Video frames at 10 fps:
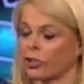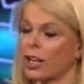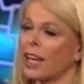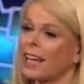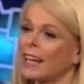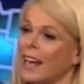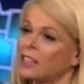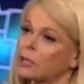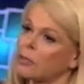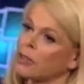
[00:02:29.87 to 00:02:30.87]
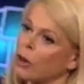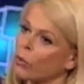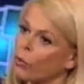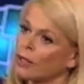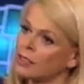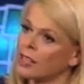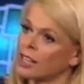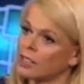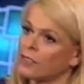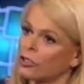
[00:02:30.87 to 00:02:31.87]
It has to be that
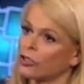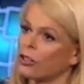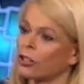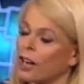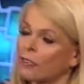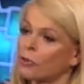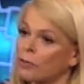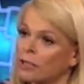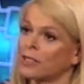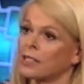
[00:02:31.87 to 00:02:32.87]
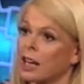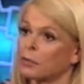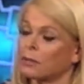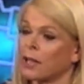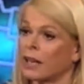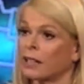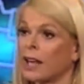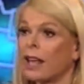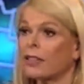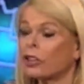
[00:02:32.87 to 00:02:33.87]
one-size-fits-all government design plan
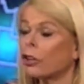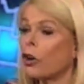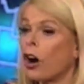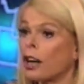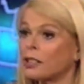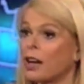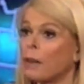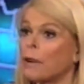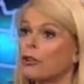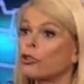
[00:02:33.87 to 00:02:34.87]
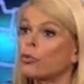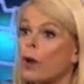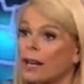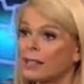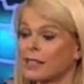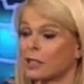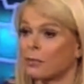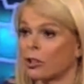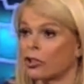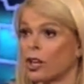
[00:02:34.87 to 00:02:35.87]
that costs about twice as much
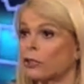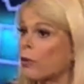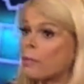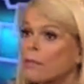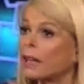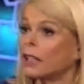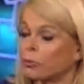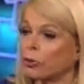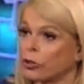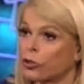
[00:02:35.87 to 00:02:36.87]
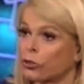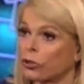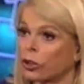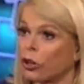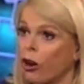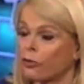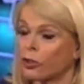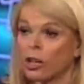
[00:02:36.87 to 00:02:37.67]
as what many employers currently offer.